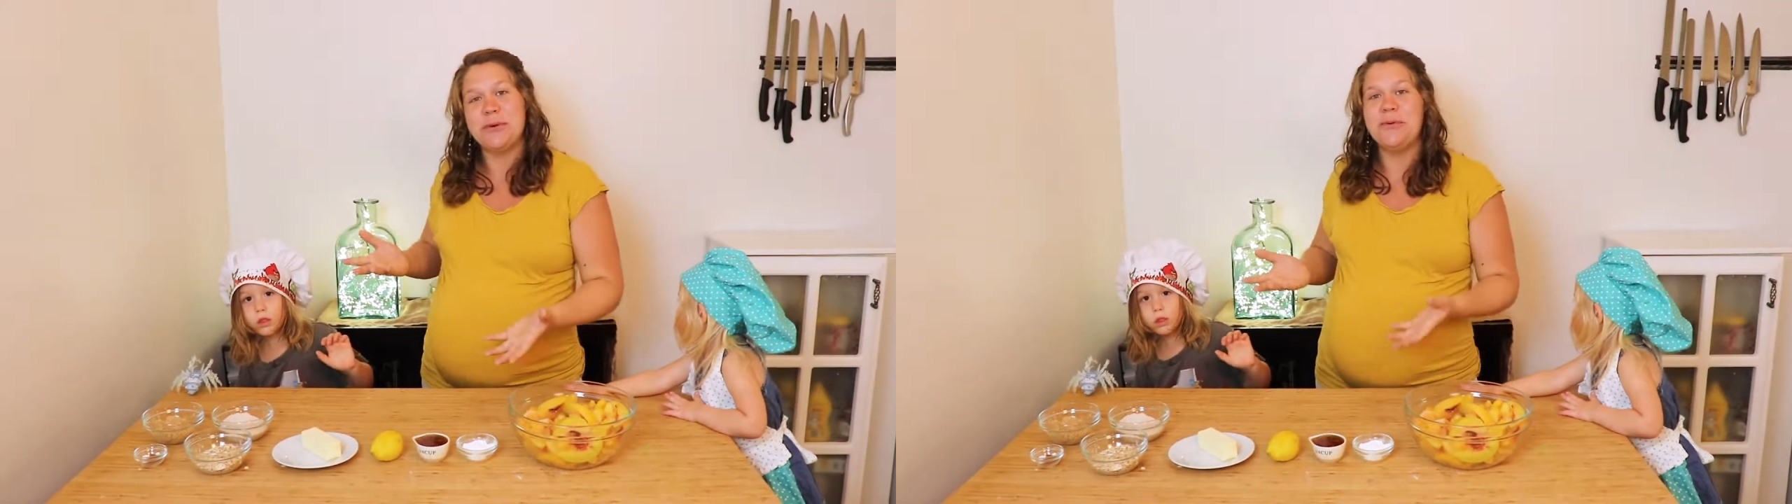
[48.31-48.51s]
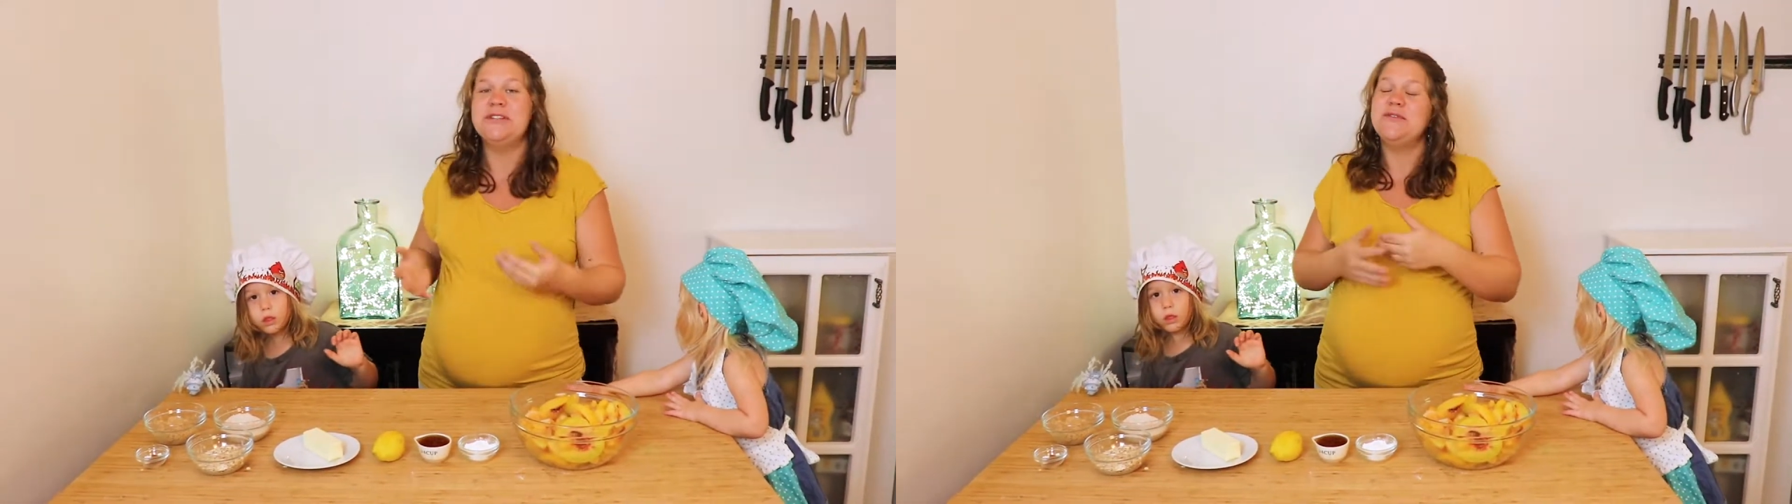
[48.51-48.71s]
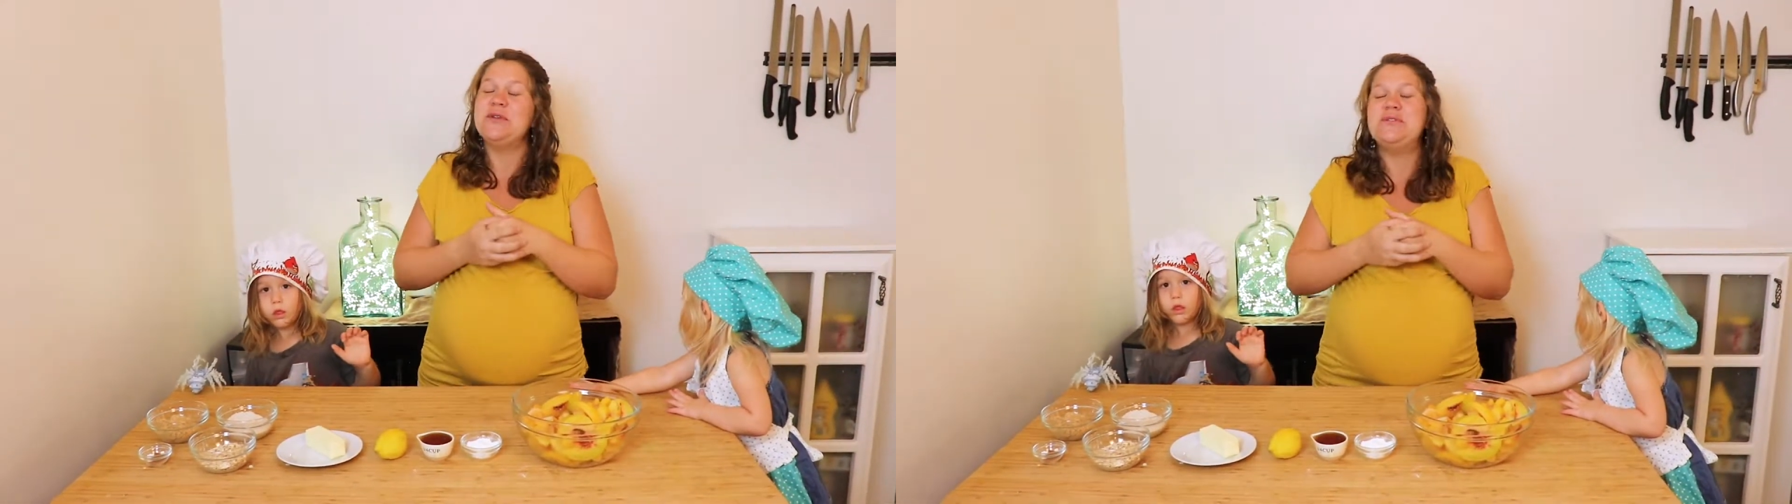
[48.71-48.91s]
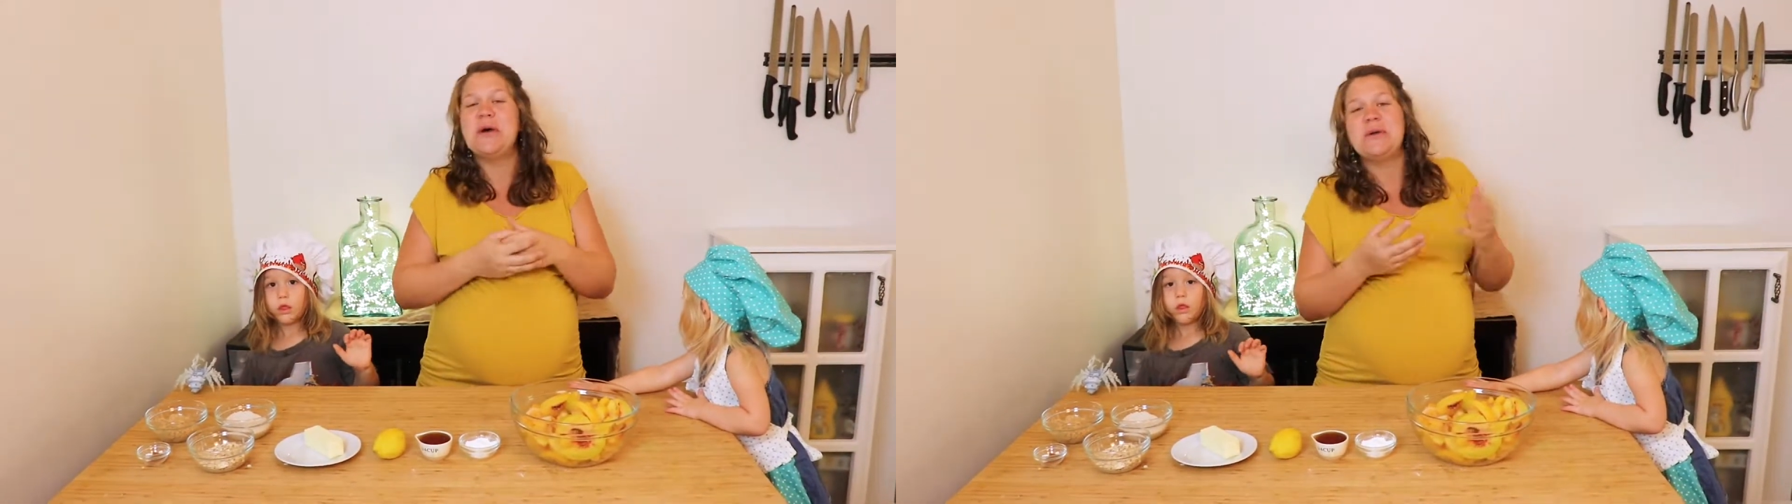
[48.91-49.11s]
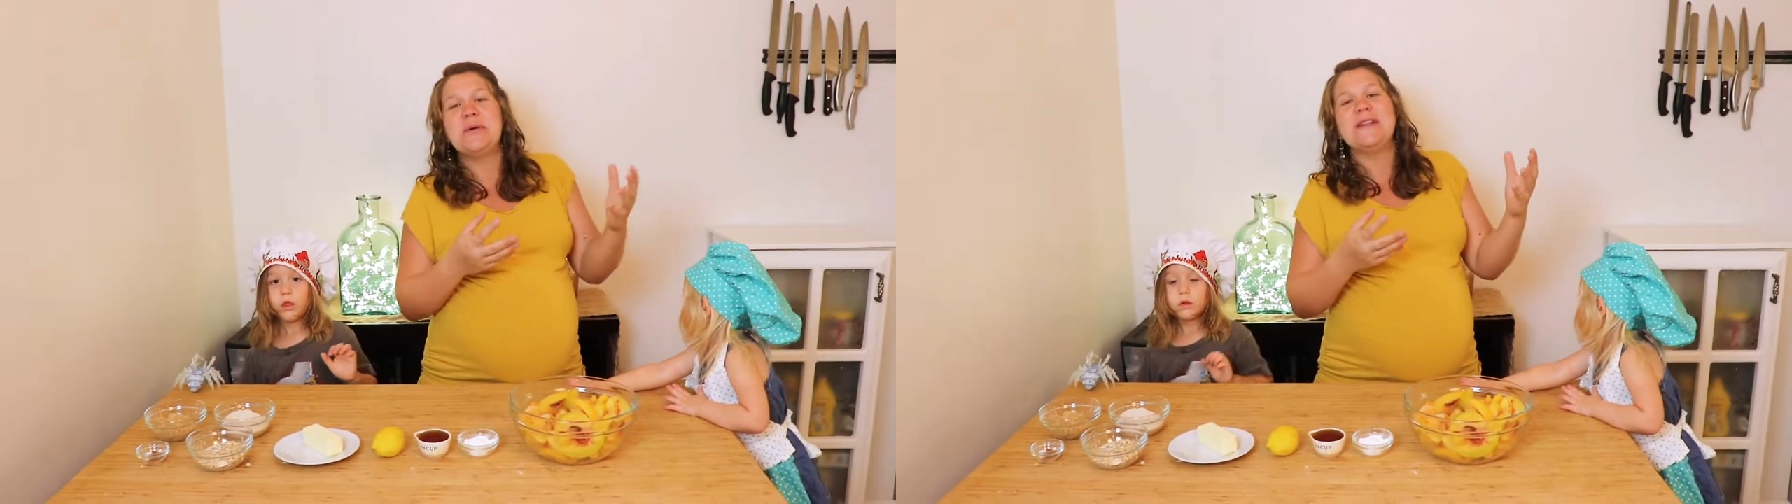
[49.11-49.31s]
which if you
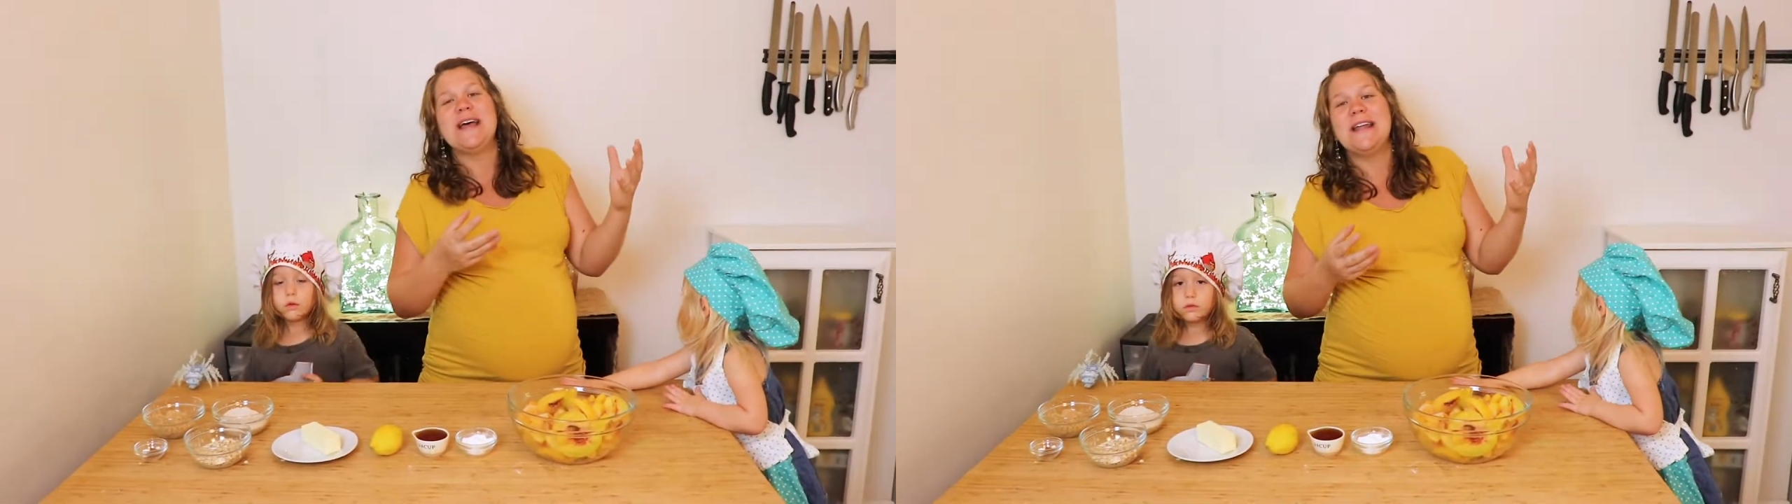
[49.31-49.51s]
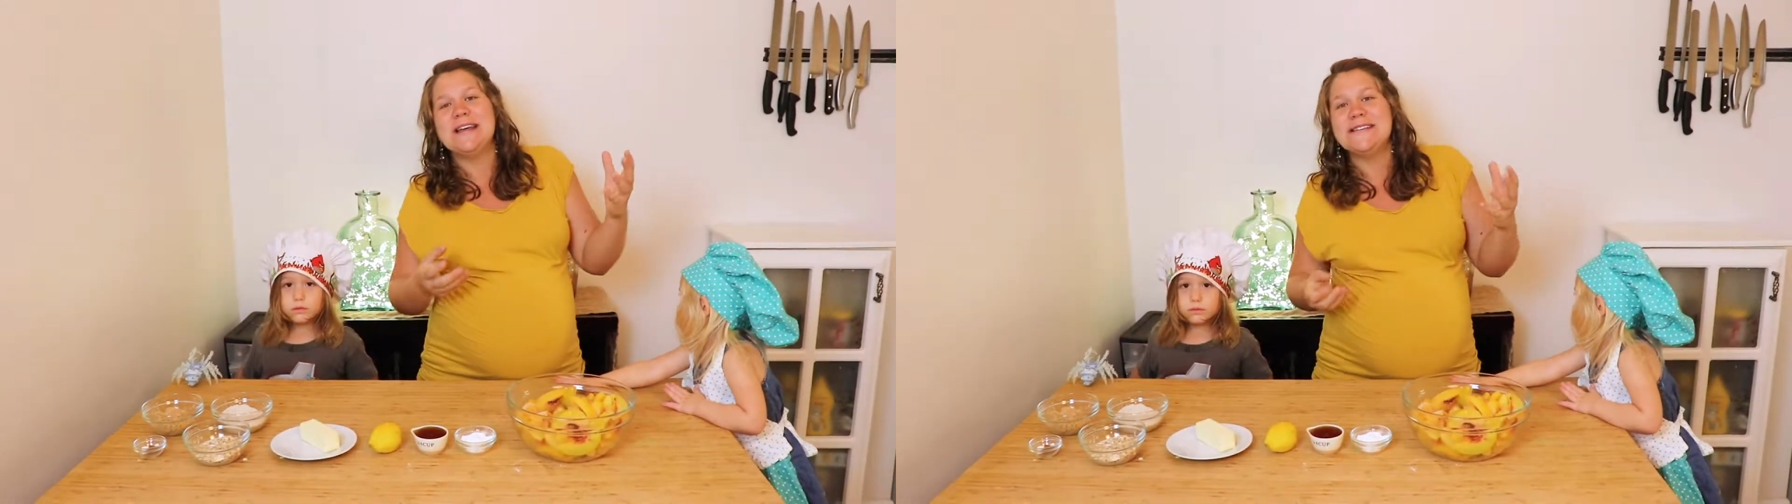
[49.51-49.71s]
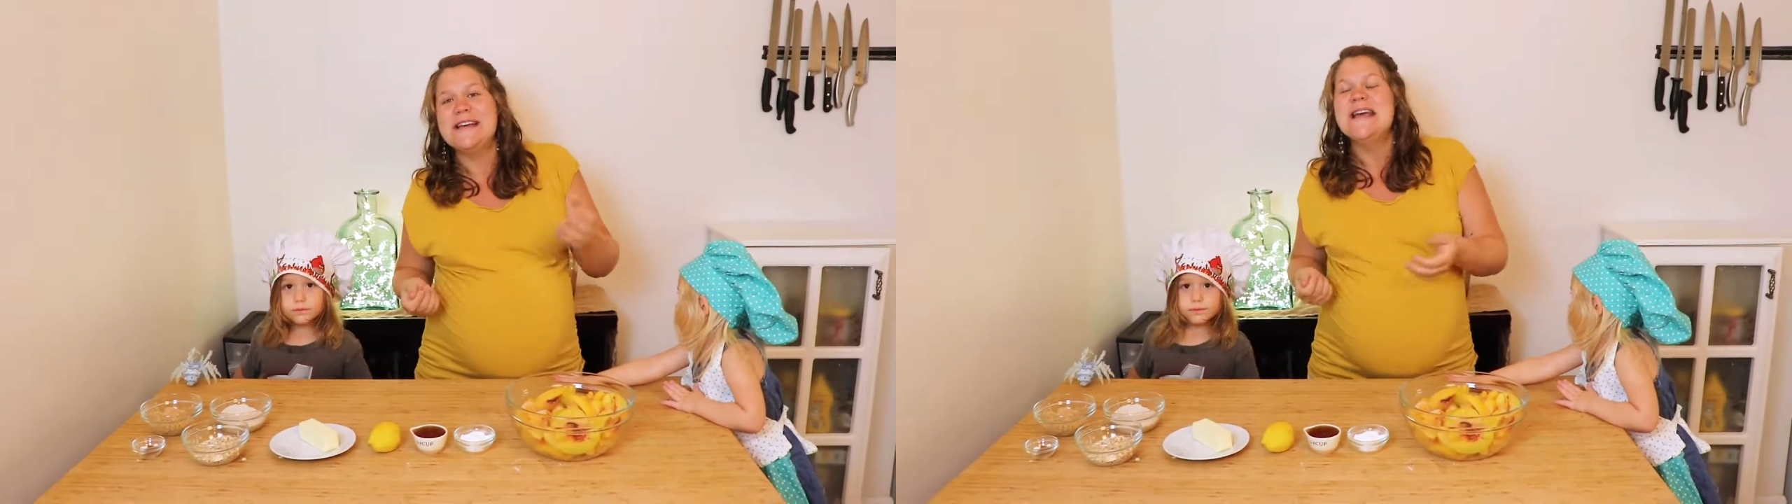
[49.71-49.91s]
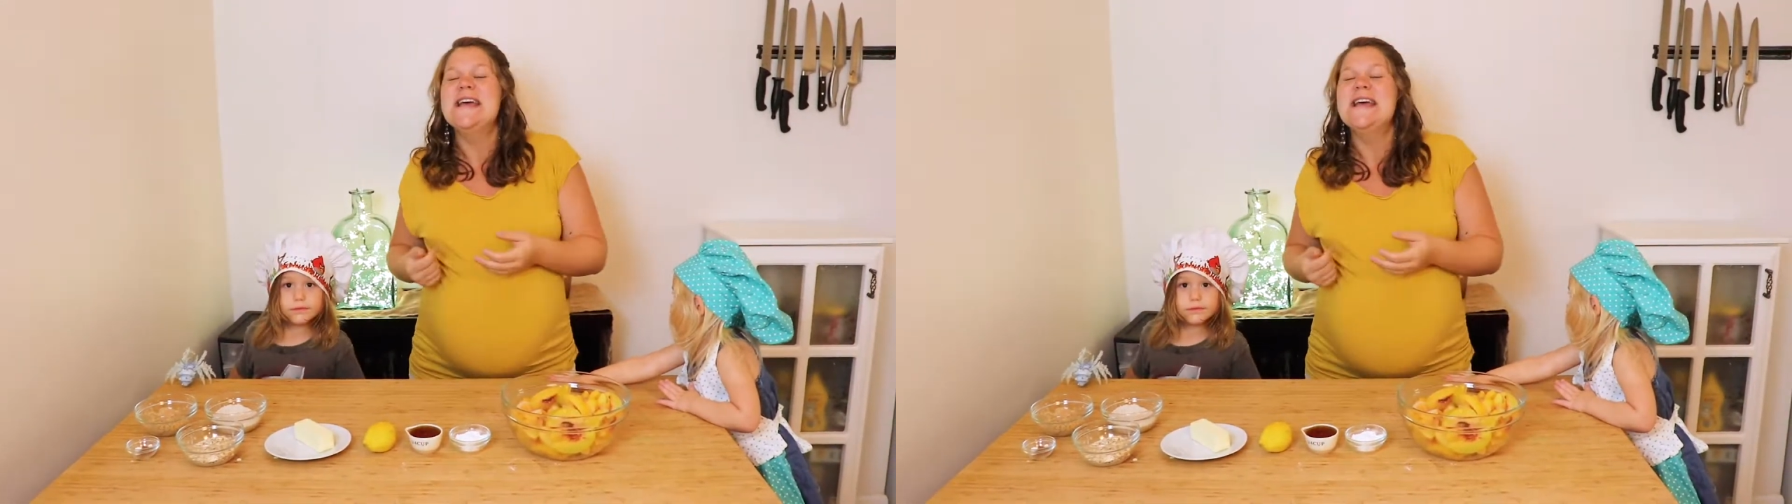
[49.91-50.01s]
don't know what that is,